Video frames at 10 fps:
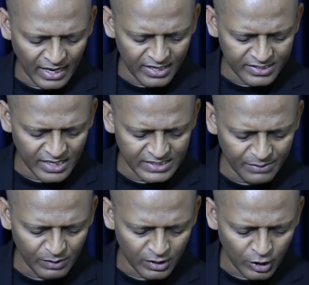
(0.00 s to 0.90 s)
says
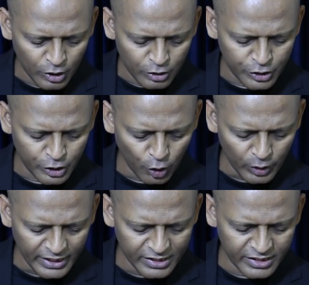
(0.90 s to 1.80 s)
he will
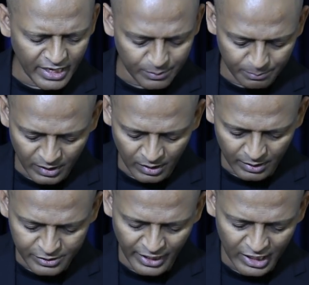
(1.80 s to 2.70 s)
surely
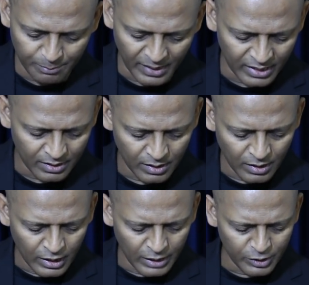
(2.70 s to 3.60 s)
take me.
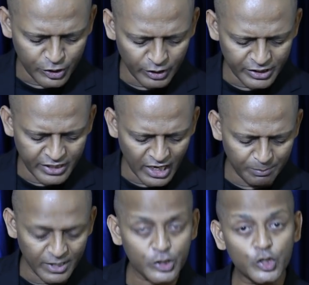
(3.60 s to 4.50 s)
He will surely take
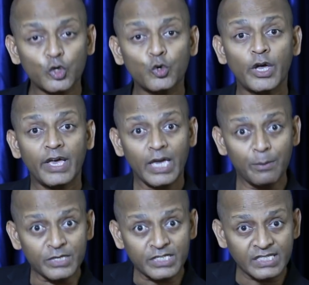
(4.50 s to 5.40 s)
me to
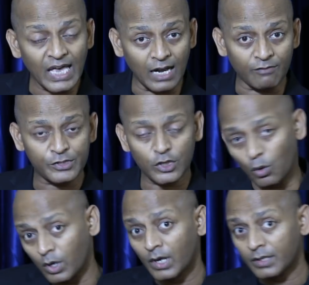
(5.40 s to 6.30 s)
himself.
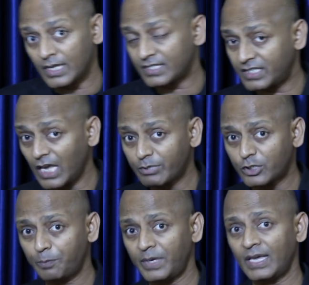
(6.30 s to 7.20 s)
So there seems
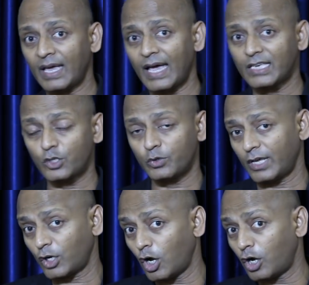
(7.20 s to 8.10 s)
to be as though
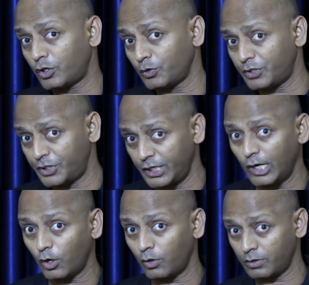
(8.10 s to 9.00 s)
they're gone to
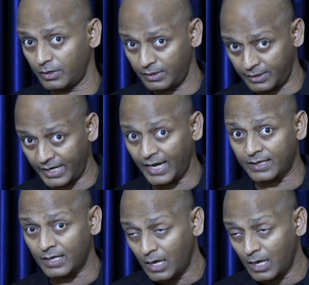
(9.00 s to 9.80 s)
Sheol, death,